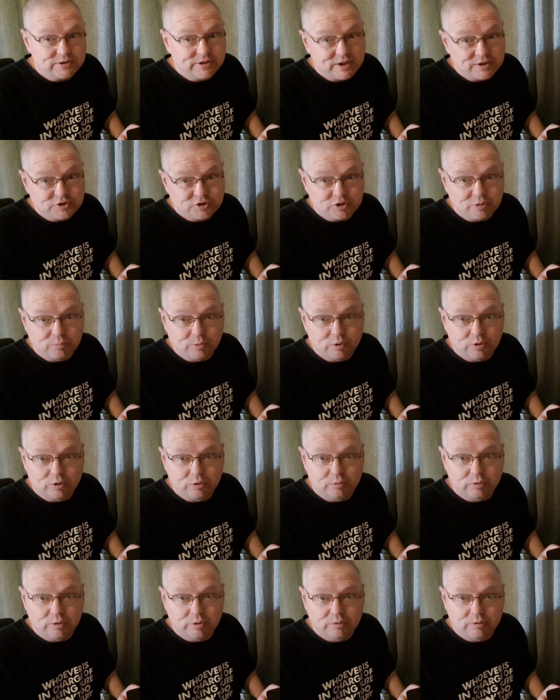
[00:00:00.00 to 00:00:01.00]
That's some
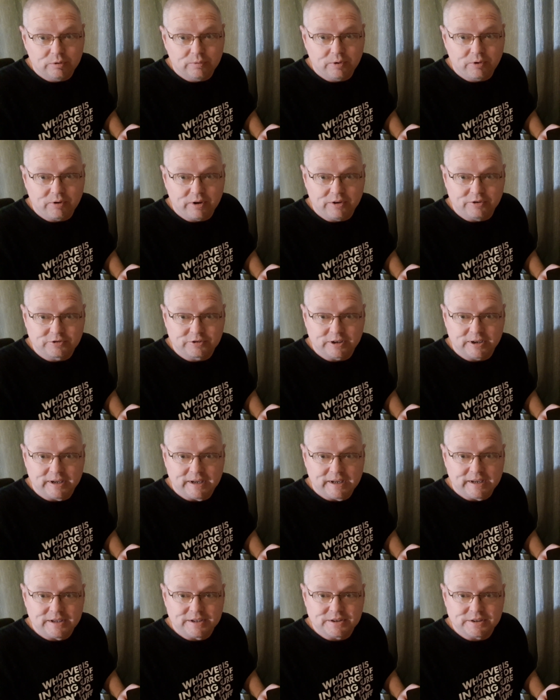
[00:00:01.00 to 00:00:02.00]
over 300
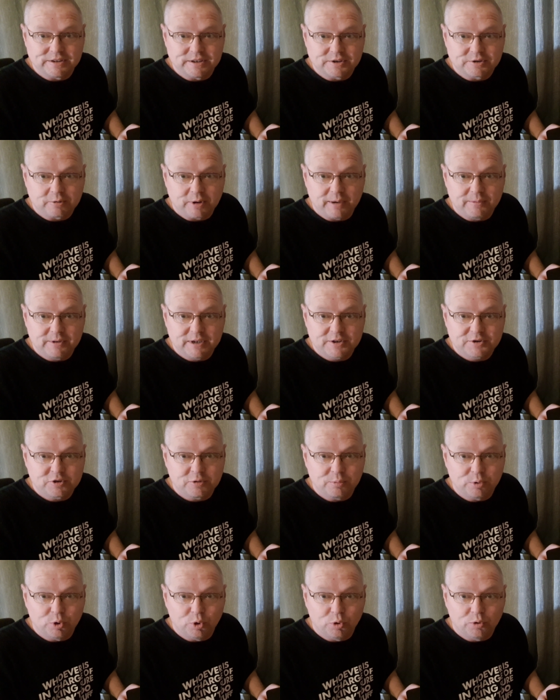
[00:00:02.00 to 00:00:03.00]
subscribers. That's
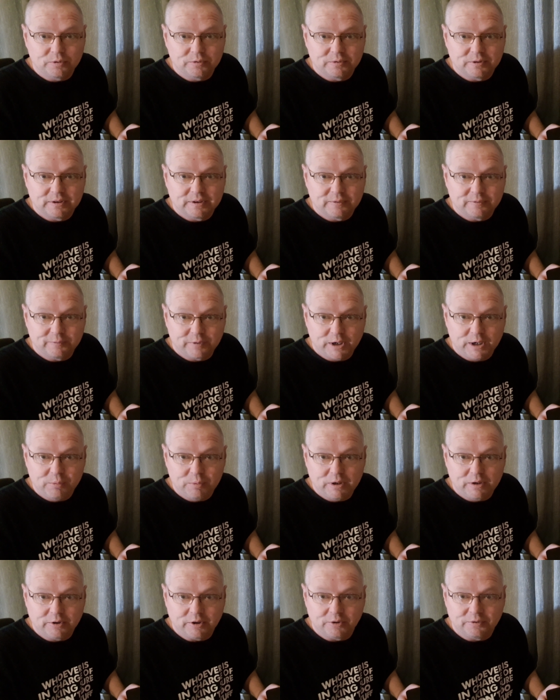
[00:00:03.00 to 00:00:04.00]
some going. Very
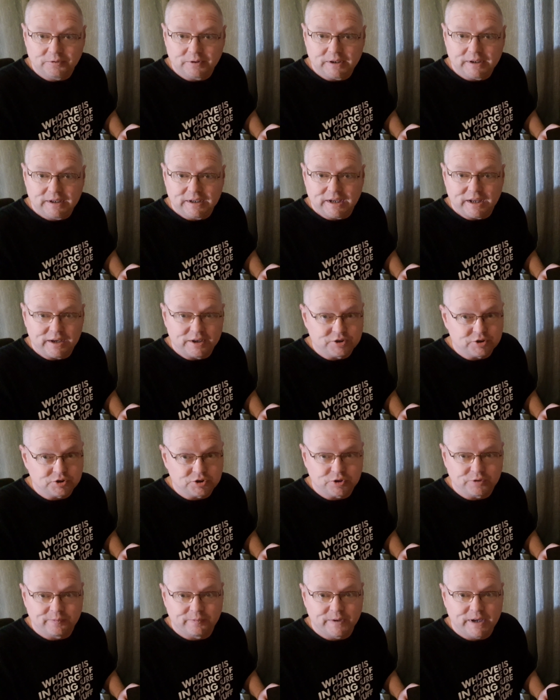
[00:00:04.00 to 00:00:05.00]
well done, in
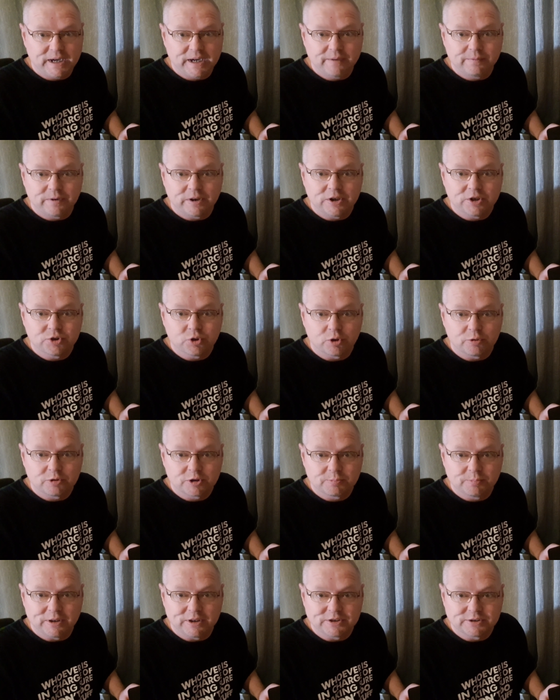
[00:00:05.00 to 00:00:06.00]
such a very very short
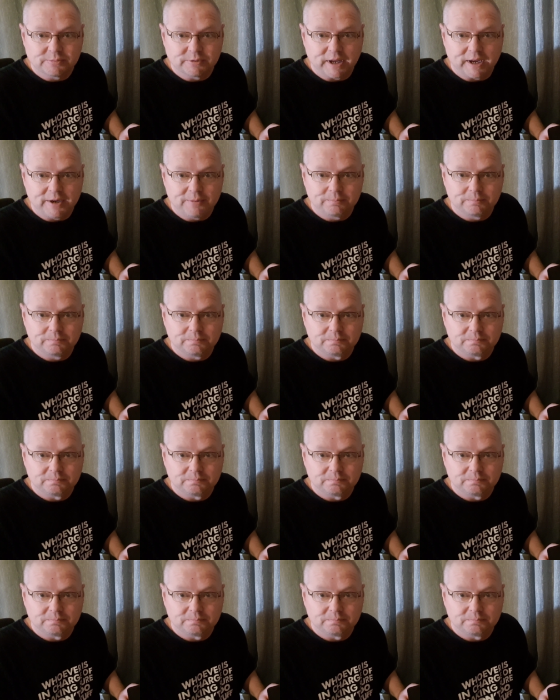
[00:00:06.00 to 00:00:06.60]
space of time.